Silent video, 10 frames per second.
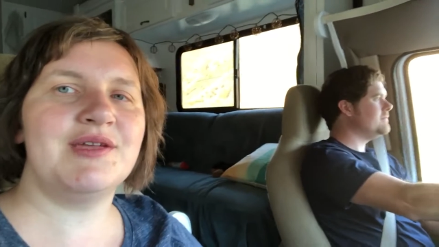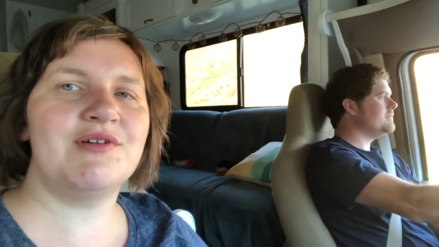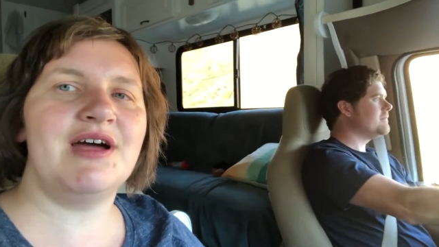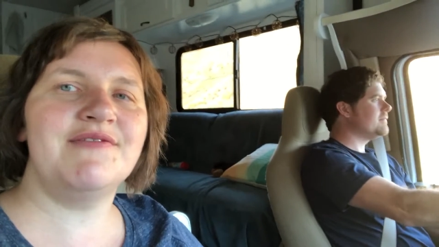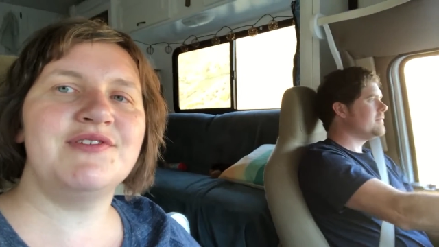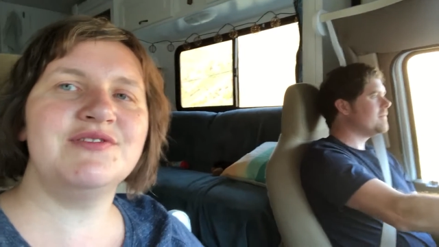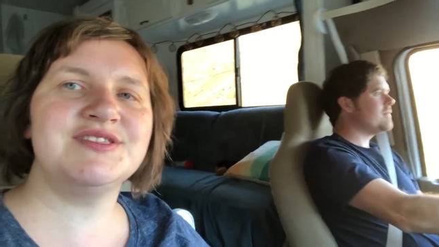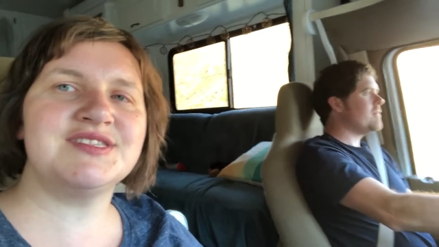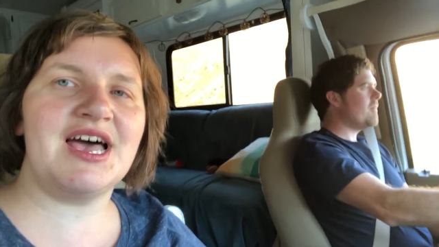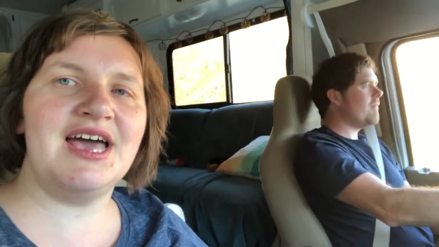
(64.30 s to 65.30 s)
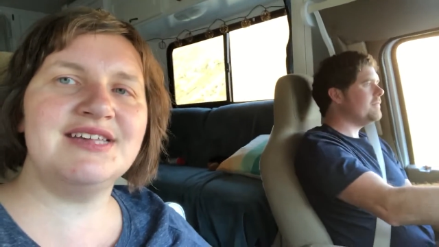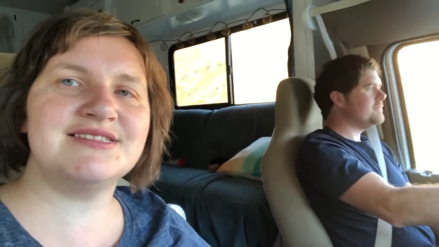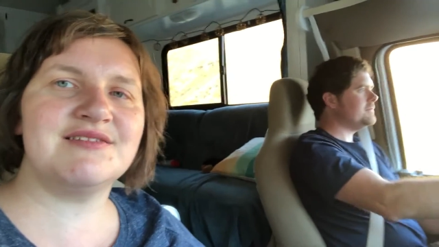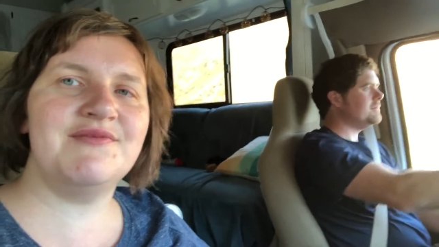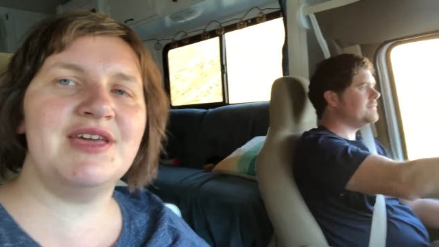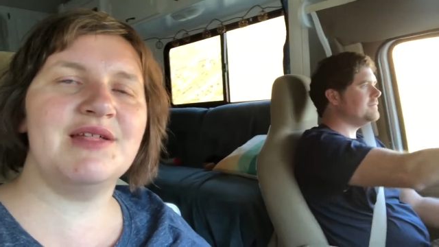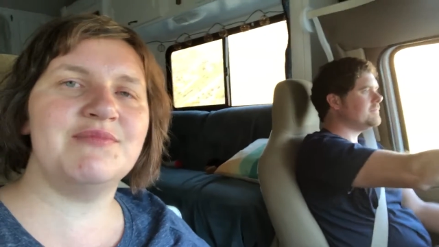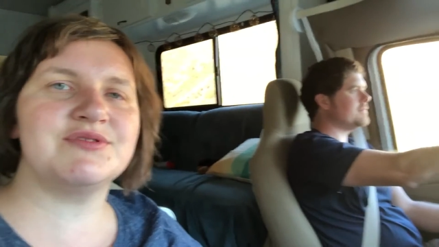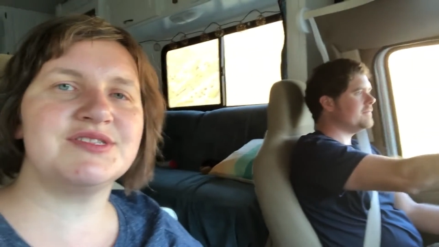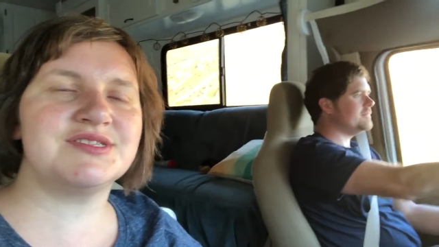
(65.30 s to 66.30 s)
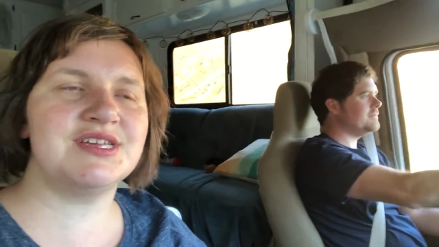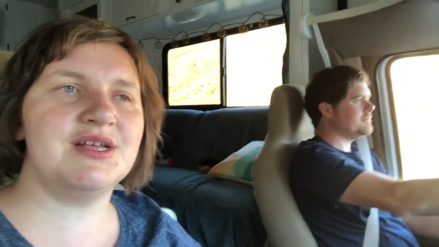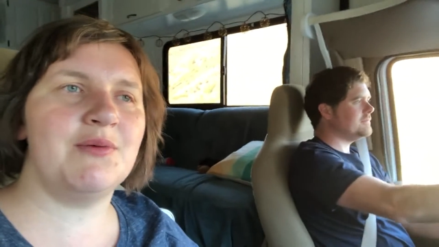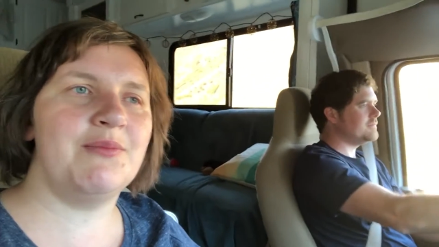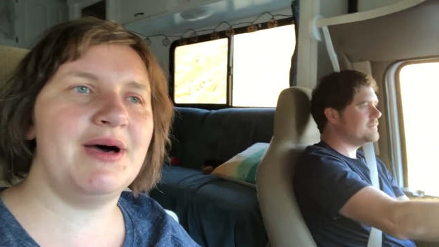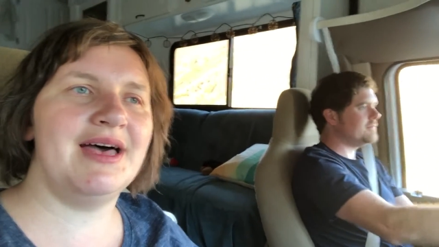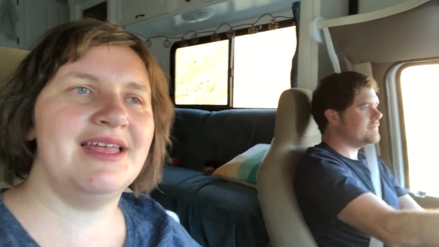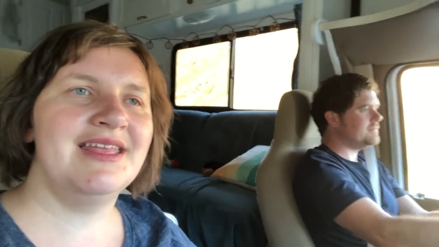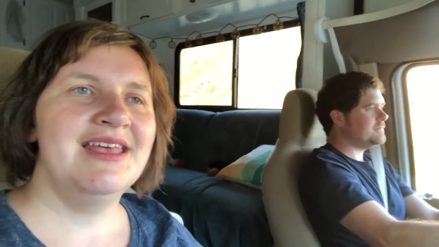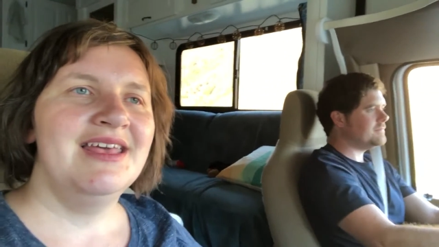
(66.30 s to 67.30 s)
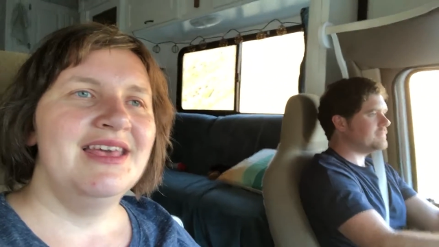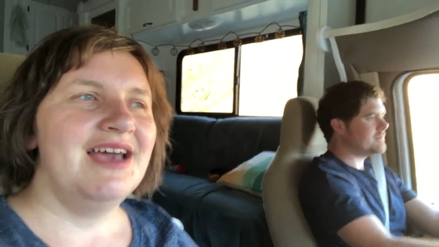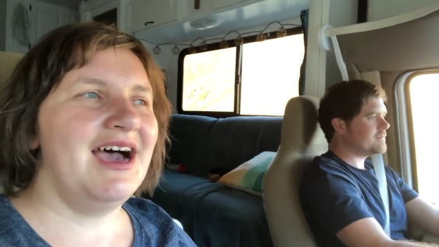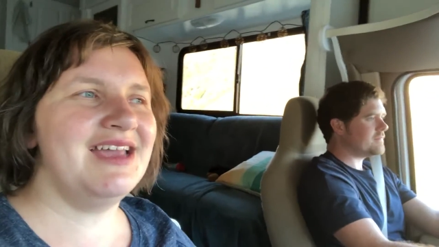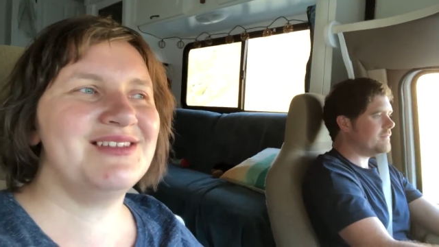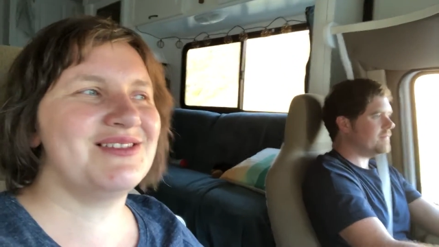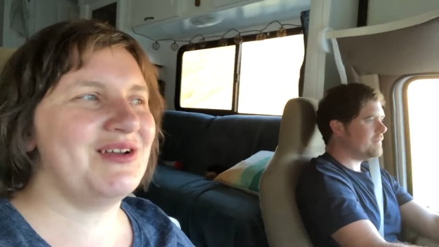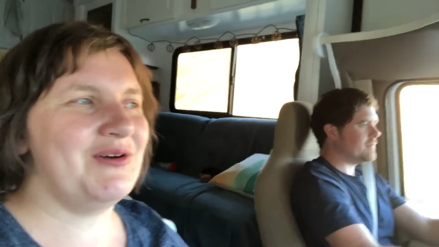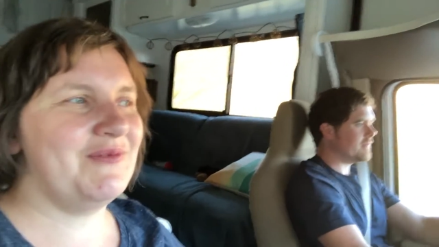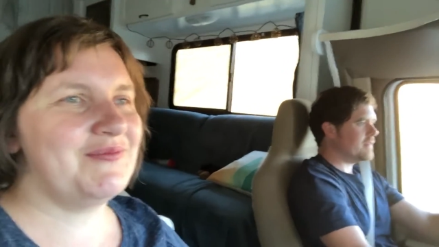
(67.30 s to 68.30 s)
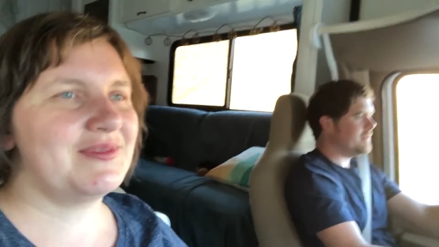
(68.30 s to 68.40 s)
Speaker 1: there were a few sites available still, but I don't know,